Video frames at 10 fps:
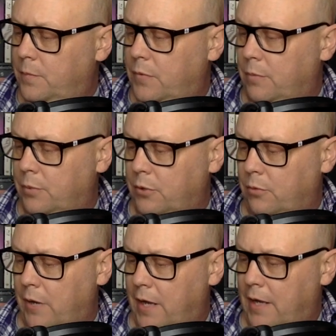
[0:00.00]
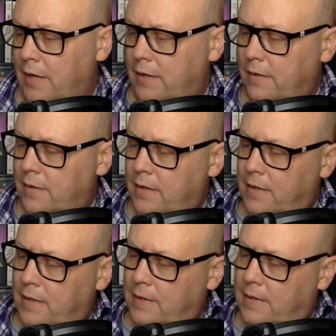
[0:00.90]
Blu-ray
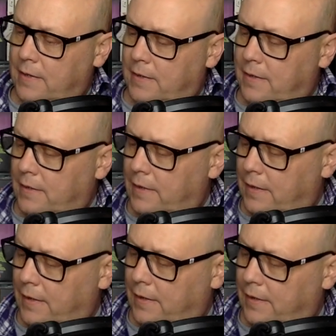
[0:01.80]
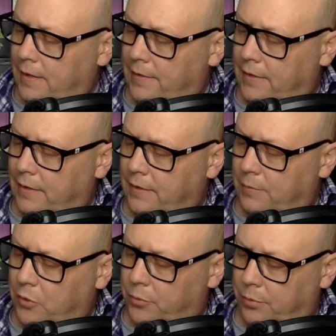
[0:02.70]
and the
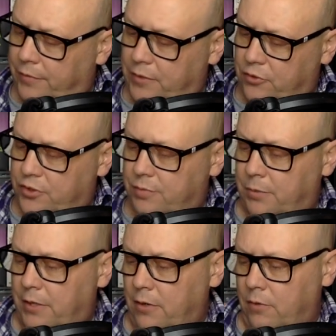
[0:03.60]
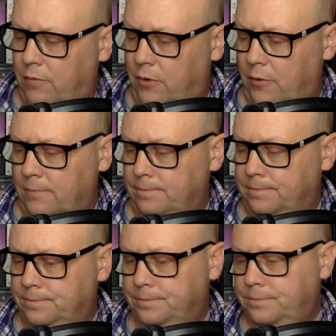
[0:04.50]
multiple features split over,
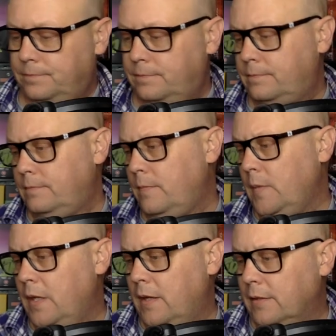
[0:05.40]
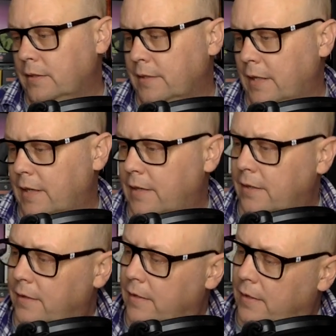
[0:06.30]
it looks
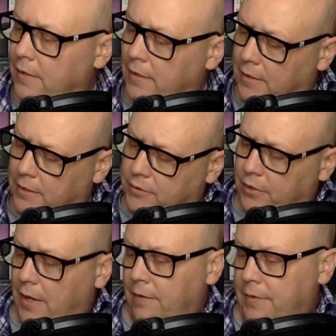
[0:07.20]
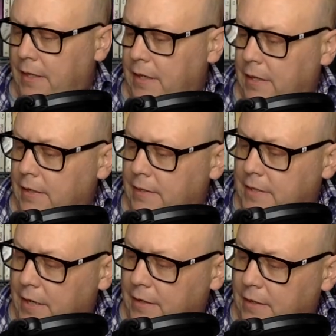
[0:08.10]
like, so you have the
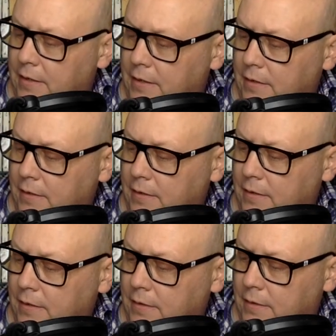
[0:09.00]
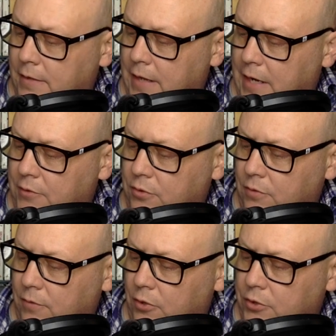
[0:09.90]
Italian
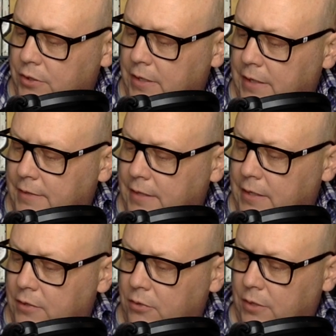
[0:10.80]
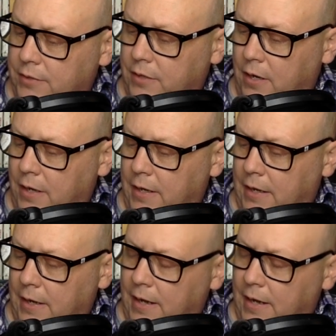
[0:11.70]
theatrical version, extended U.S. cut and